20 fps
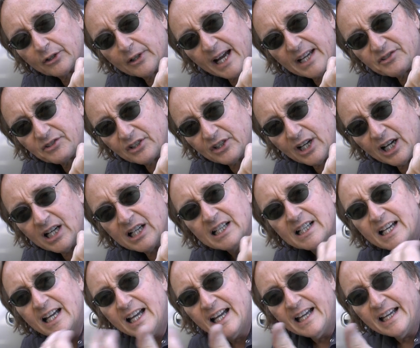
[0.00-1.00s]
Cressida.
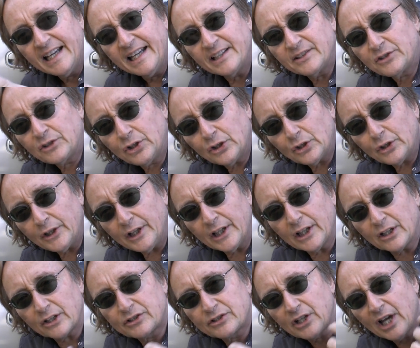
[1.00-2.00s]
In two
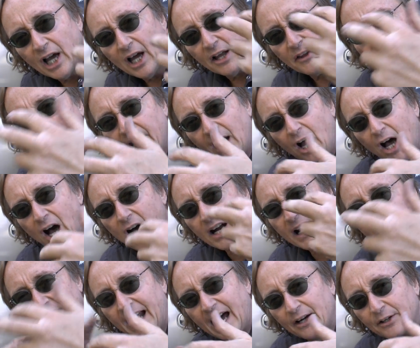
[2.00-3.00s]
years, they all
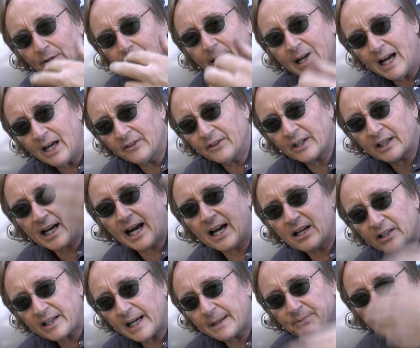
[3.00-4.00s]
got out around. The
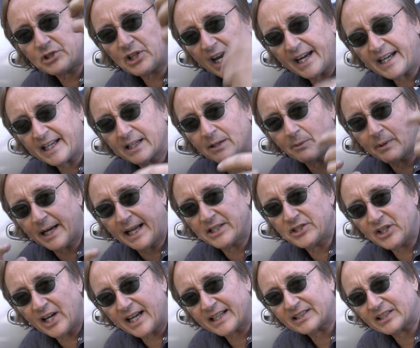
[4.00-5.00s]
car kept shaking, and when I
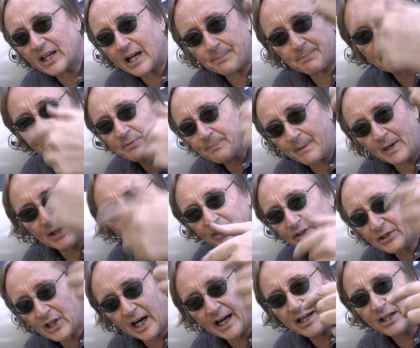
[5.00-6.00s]
jacked it up and spun the
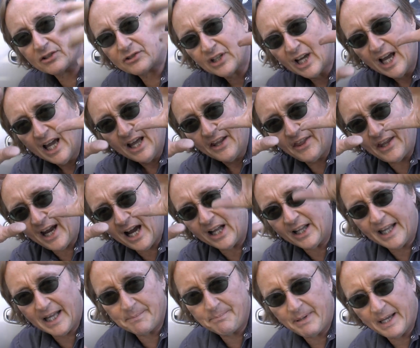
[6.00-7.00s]
tires, they all
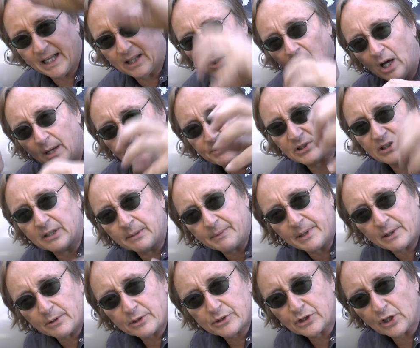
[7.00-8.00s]
had big lumps in them.
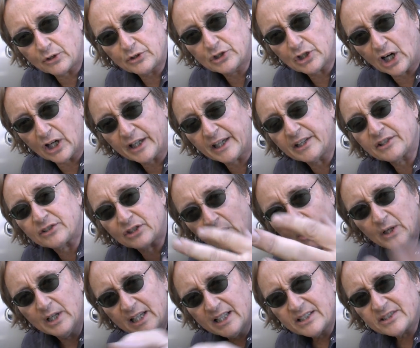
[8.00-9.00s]
They were so junky, so
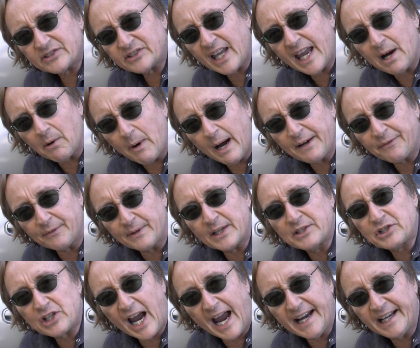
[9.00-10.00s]
stay away from the
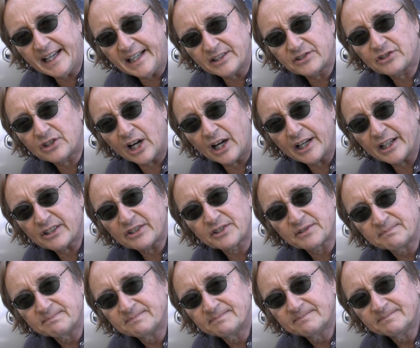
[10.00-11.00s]
Chinese tires.